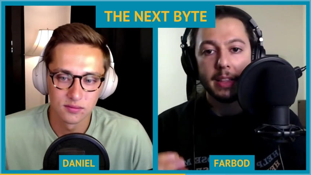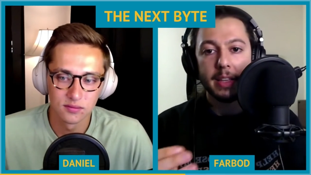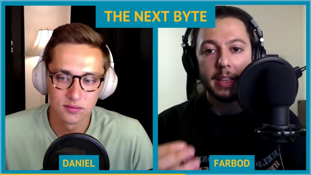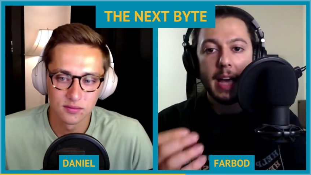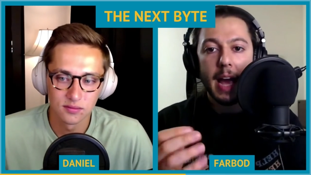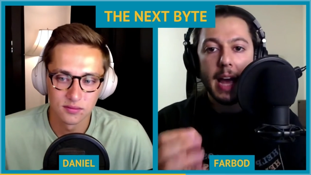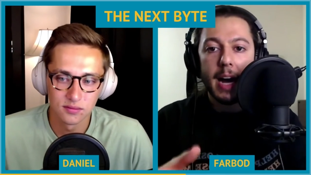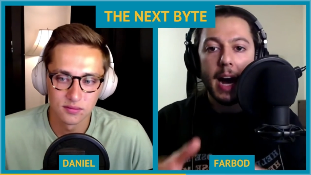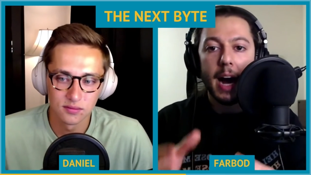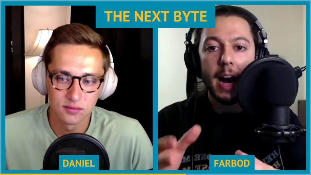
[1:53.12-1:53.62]

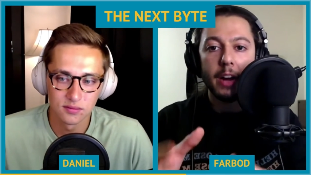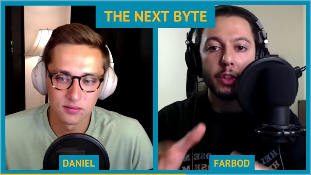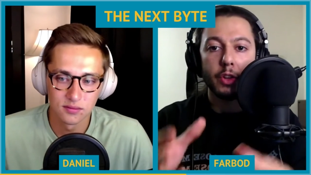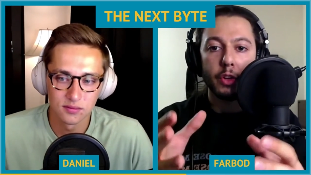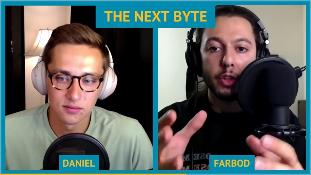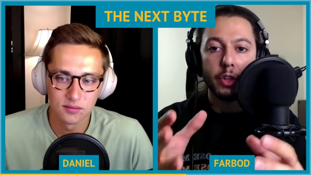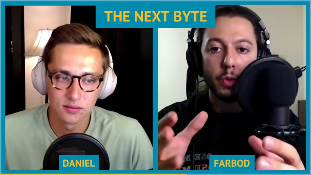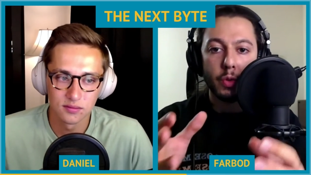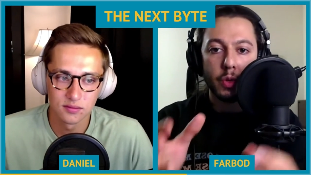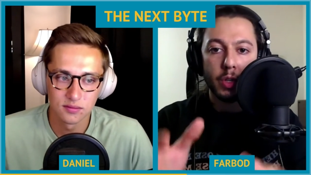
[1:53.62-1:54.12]
Speaker 1: the AI
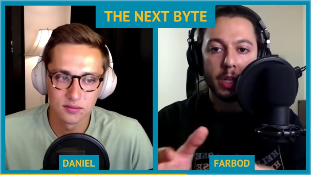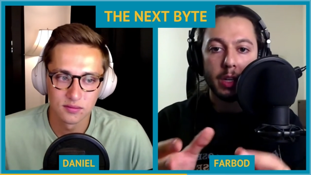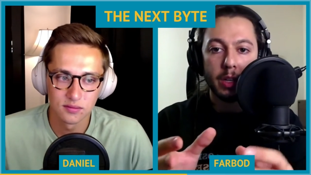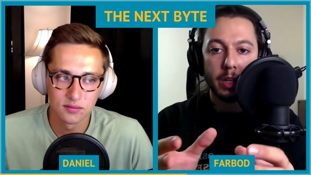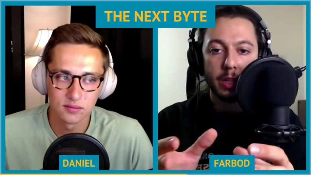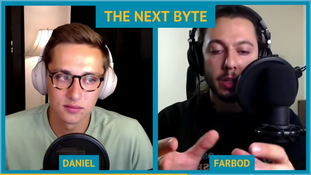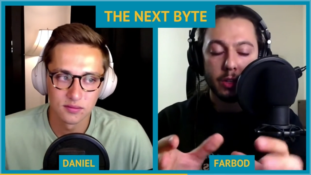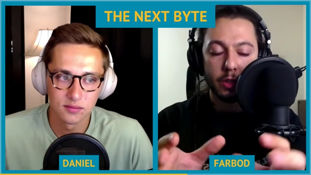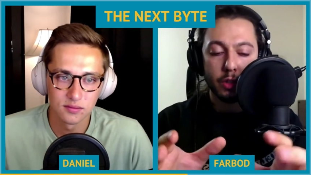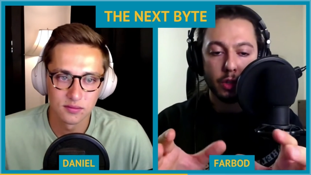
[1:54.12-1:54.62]
they're
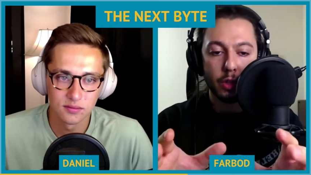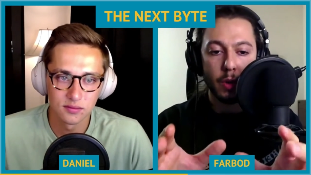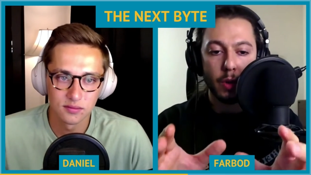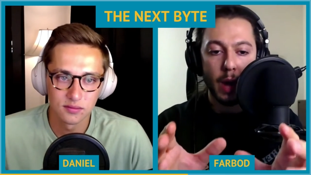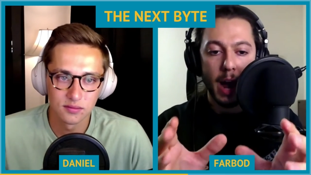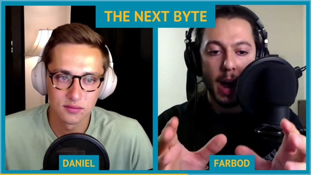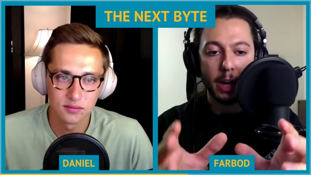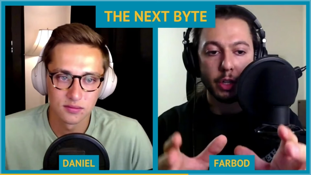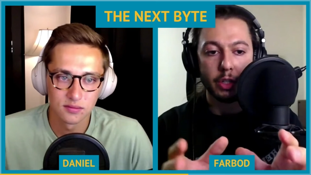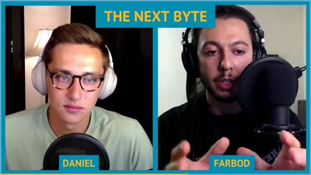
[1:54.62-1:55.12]
using to
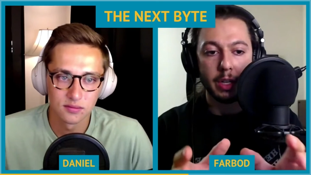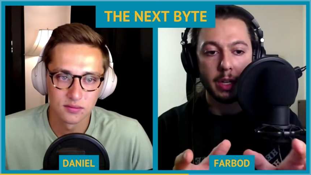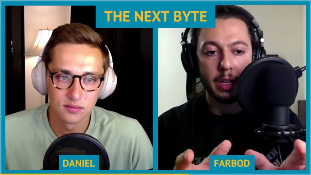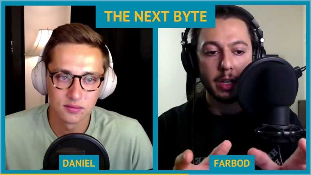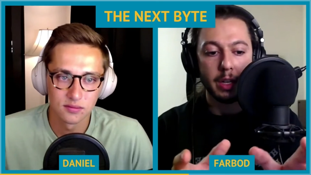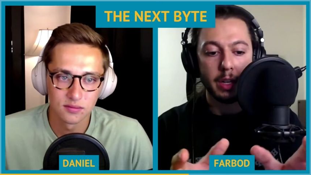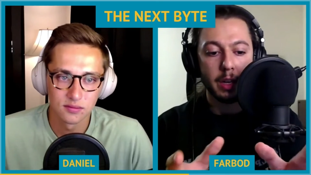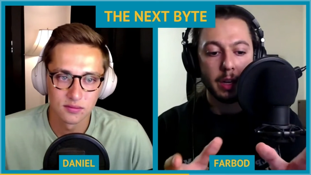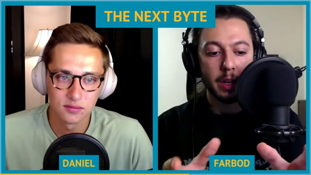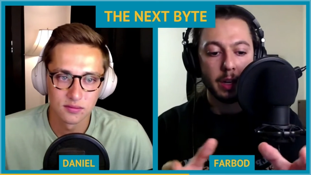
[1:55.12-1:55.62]

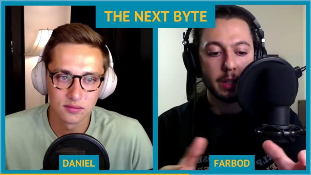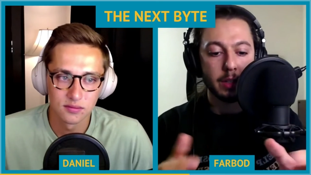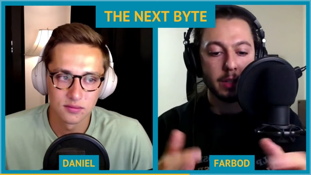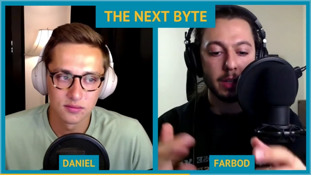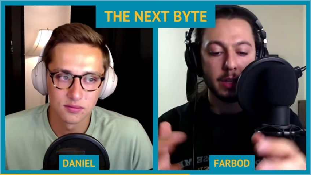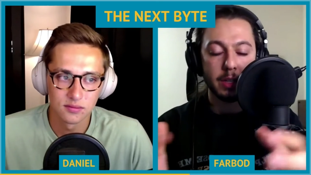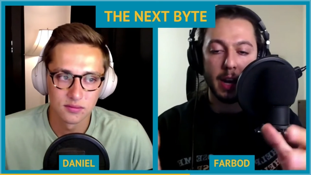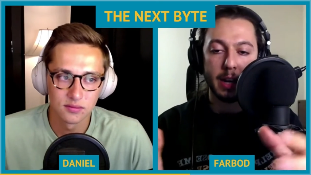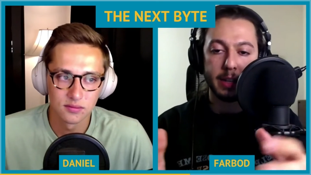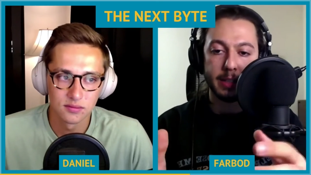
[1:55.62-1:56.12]
actually
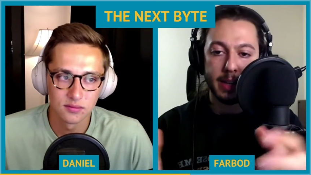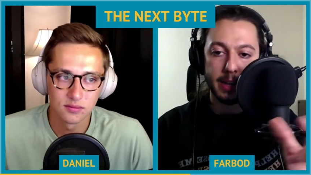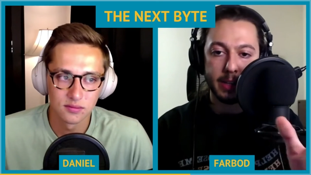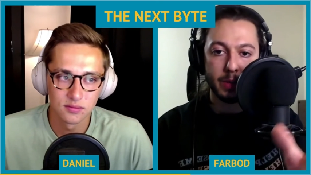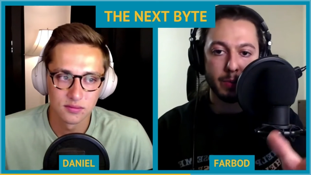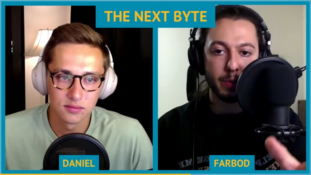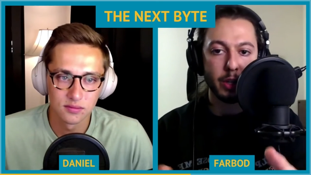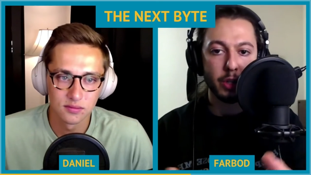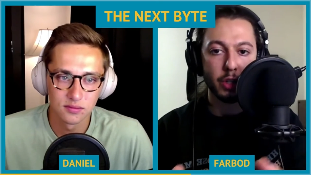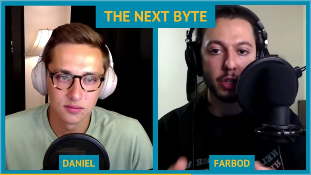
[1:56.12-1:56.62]
detect
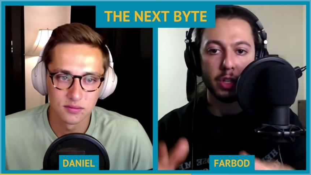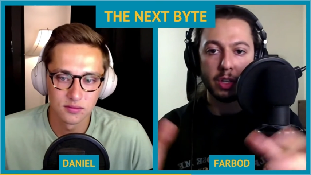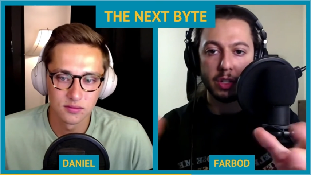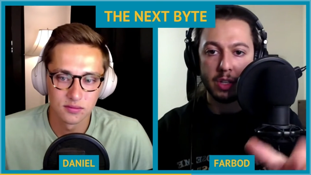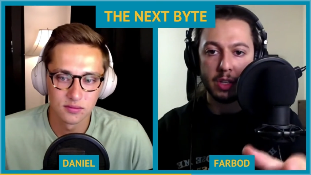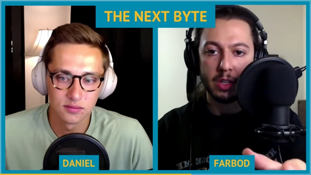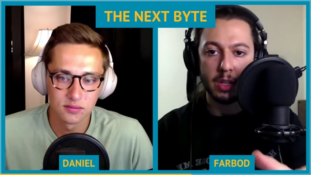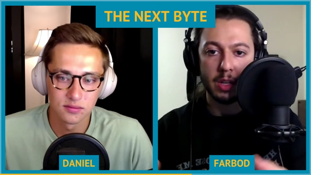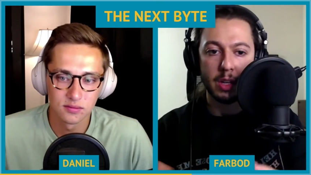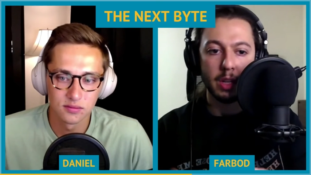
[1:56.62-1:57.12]
hate speech,
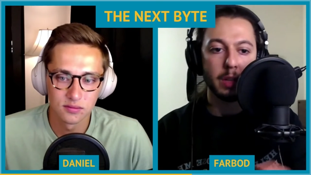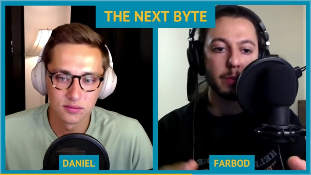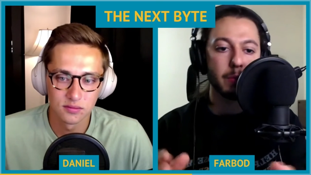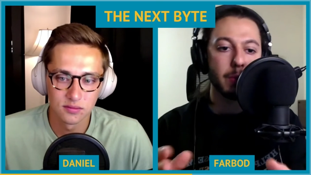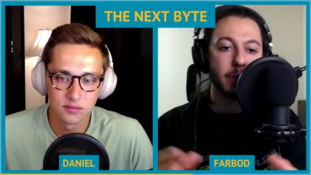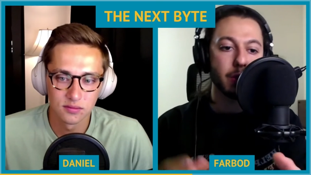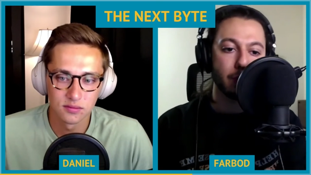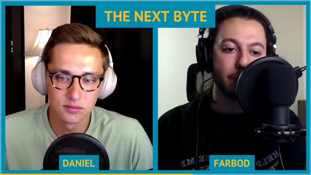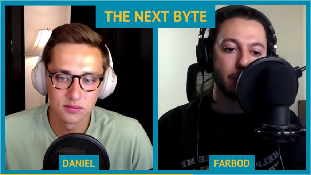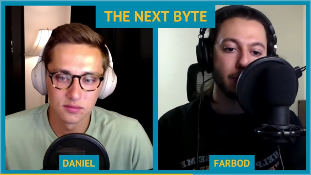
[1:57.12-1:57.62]

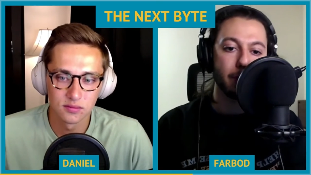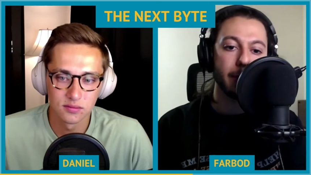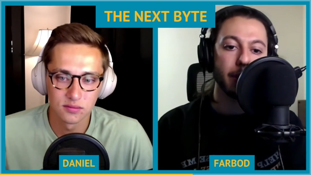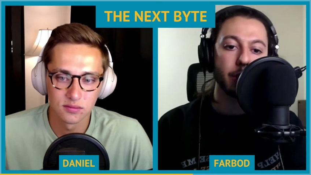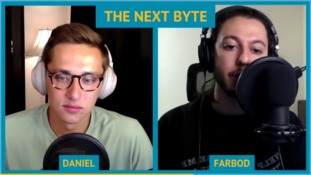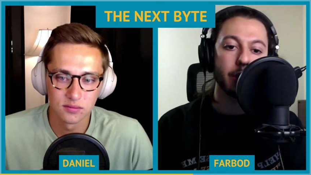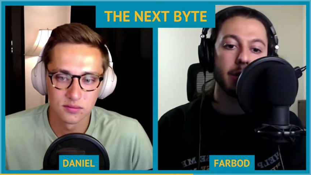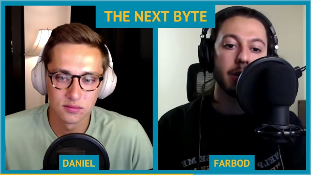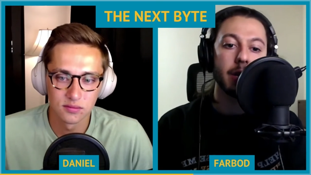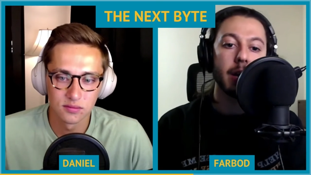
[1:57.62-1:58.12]
toxicity,
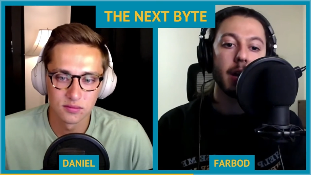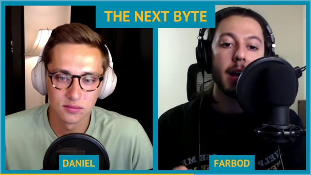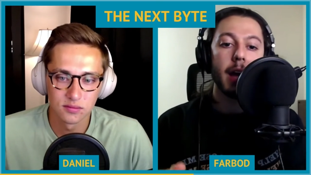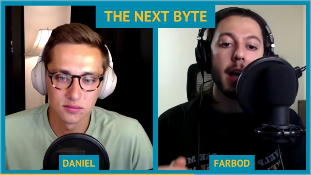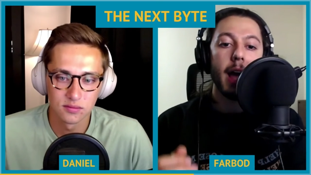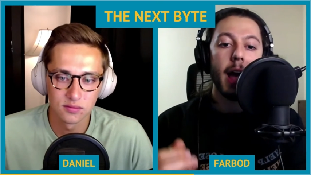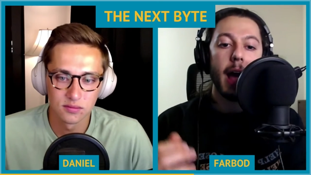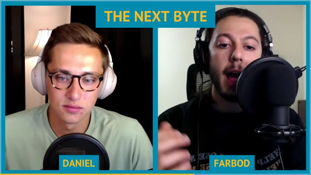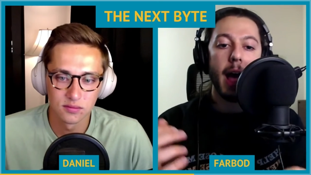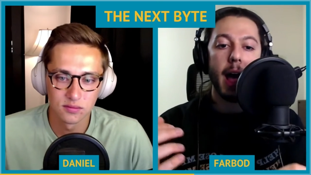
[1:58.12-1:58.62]
misinformation
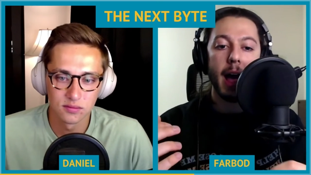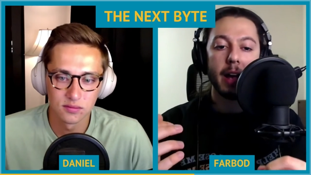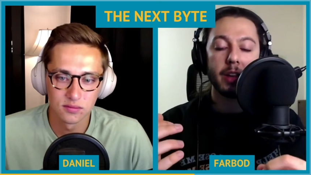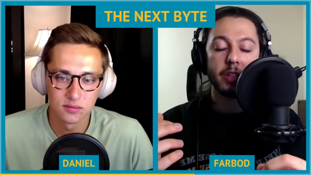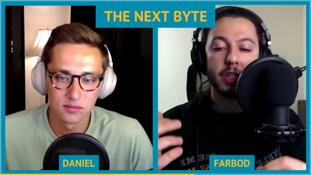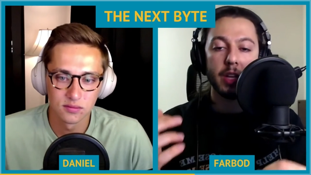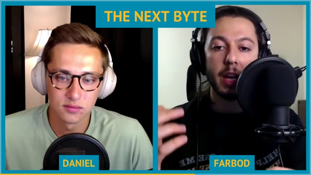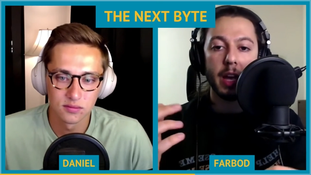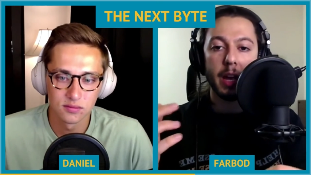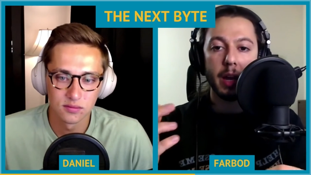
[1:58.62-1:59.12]

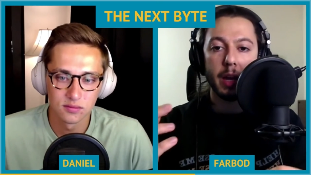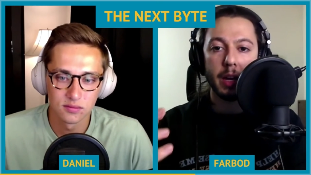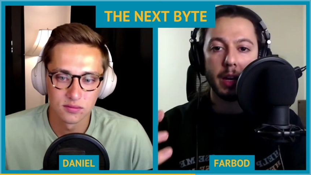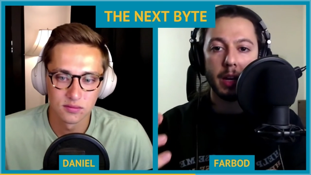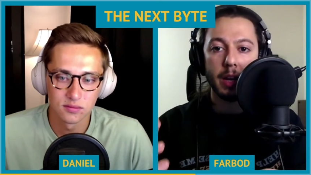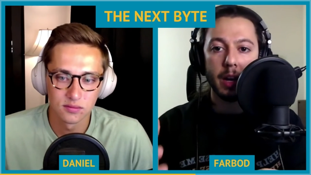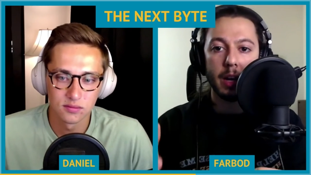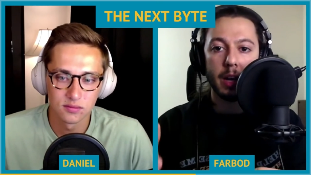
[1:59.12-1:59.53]
has a